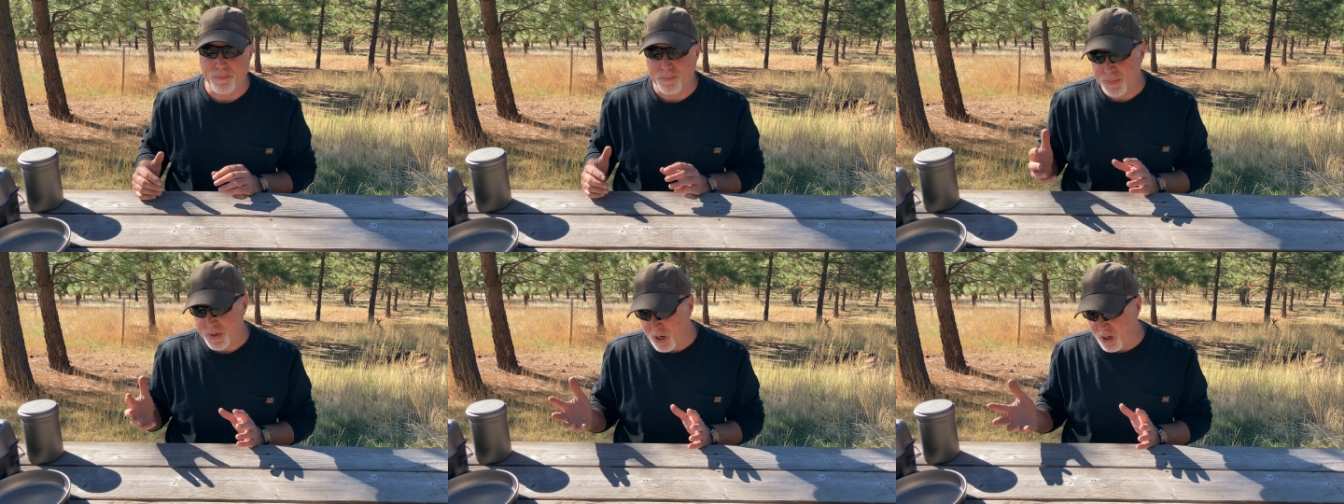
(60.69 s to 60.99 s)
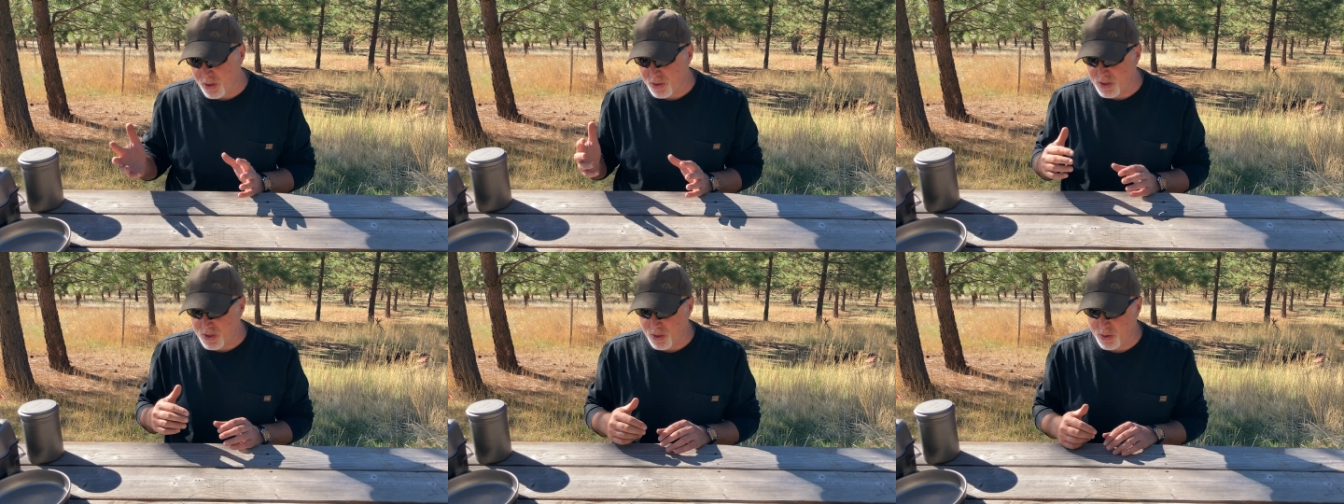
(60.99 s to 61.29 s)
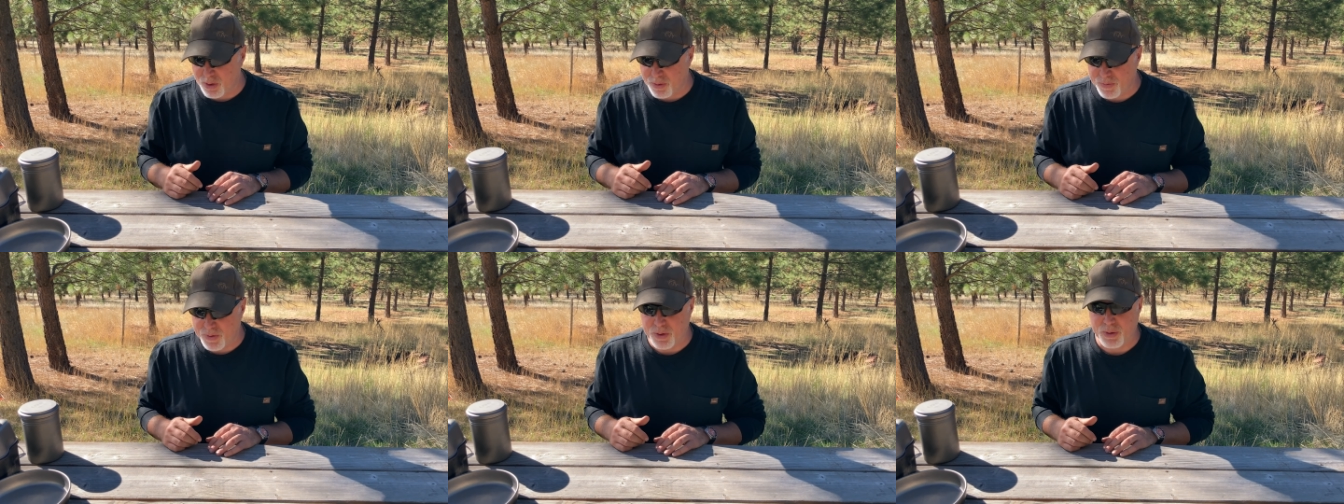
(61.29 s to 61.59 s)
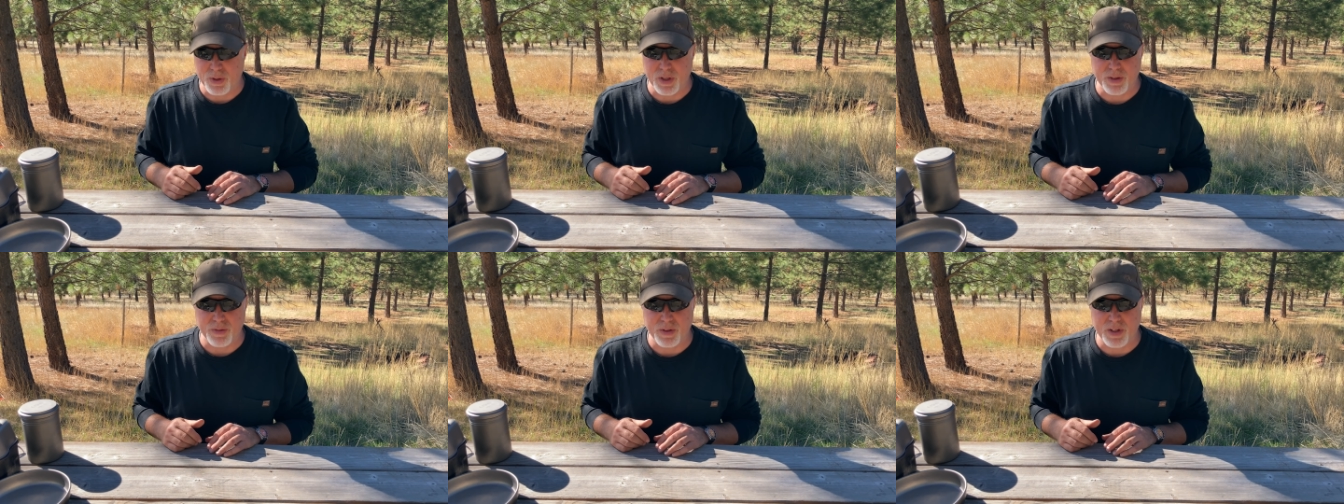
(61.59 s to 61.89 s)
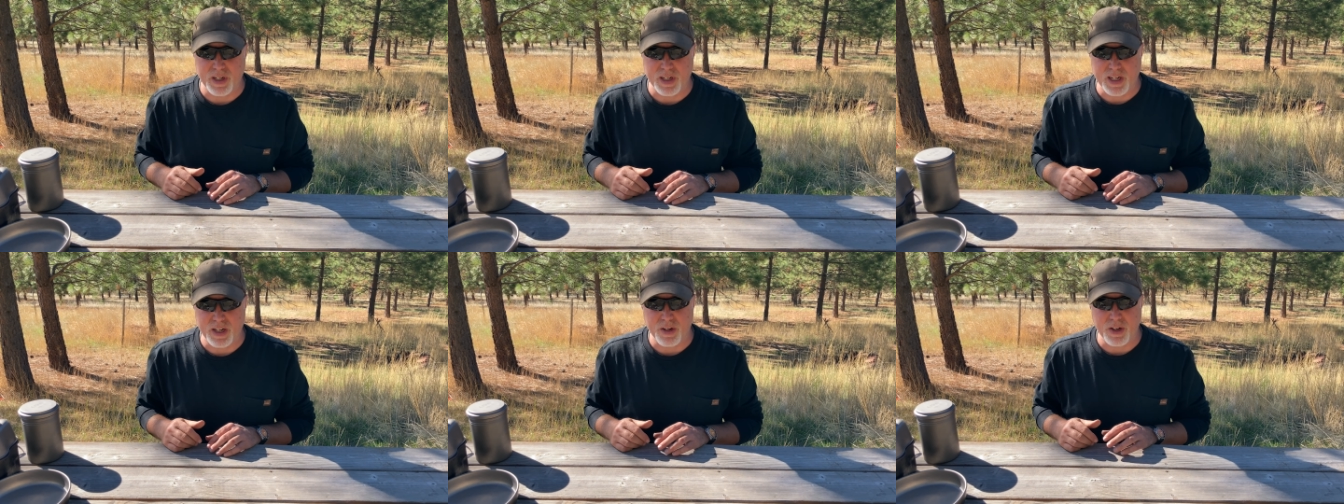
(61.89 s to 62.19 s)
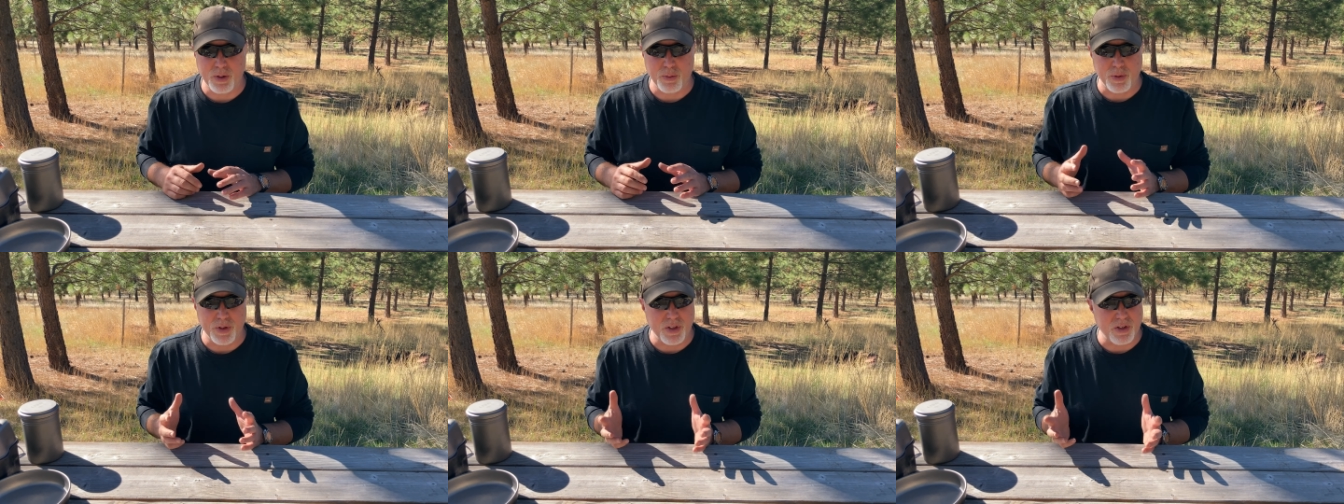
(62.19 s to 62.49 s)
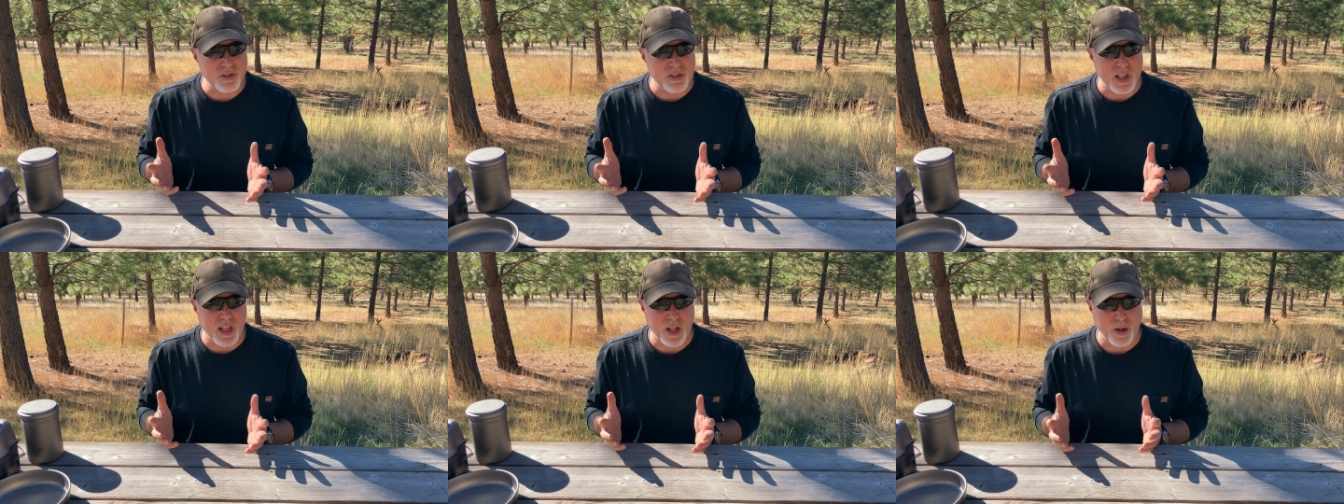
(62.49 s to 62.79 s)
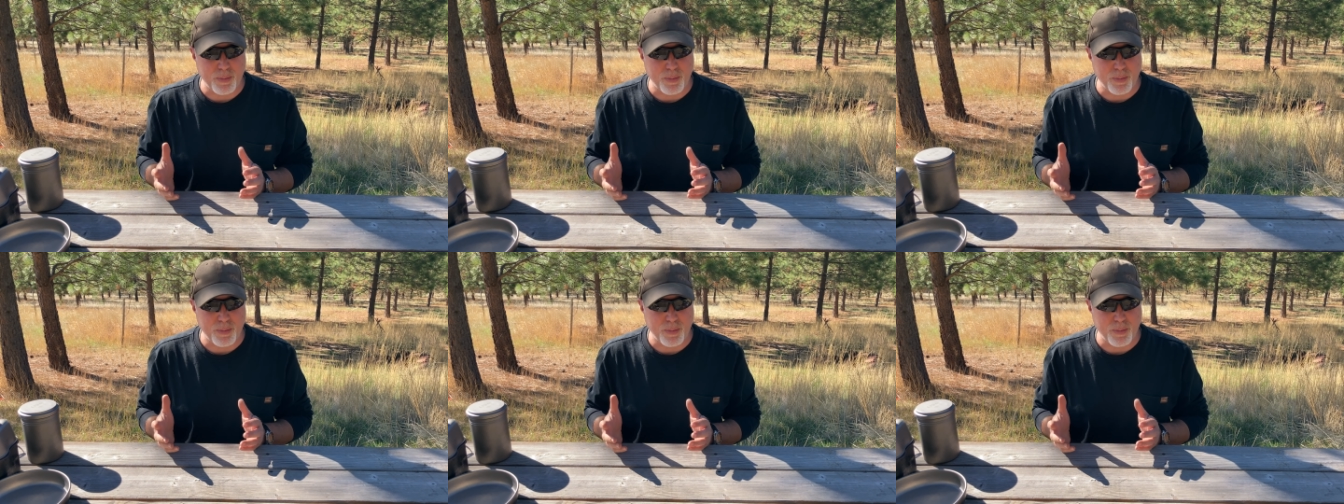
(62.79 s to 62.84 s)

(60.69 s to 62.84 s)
Also, if you live in an area where there's a lot of